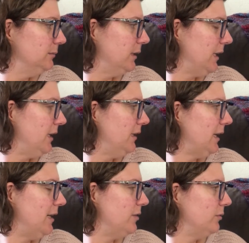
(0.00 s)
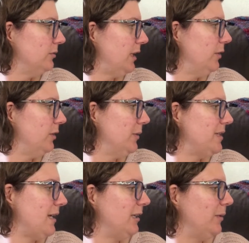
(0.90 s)
but I don't know
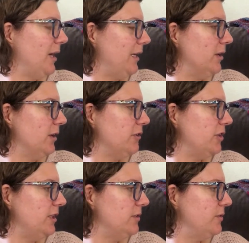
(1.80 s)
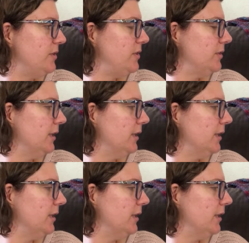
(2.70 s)
exactly what kind of yarn she used,